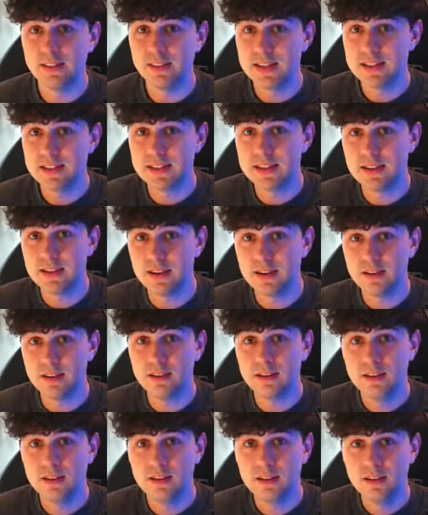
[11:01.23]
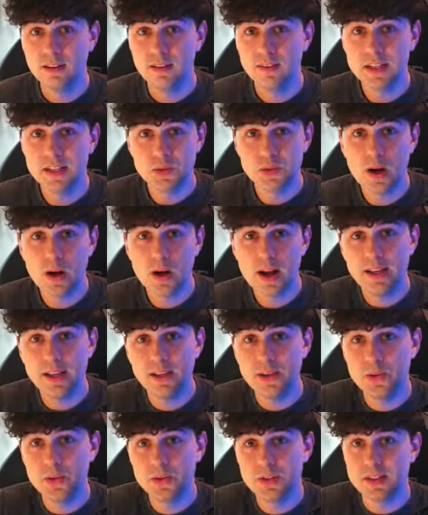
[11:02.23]
This is what I
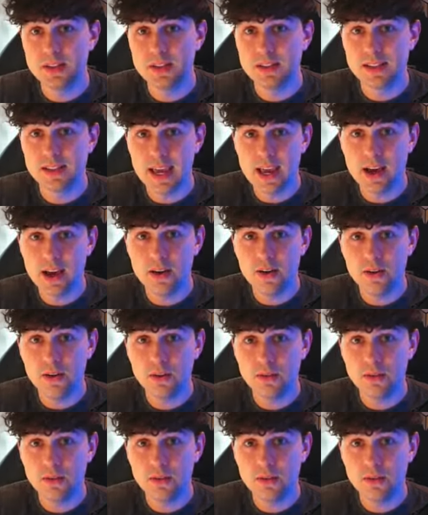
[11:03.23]
use to scale.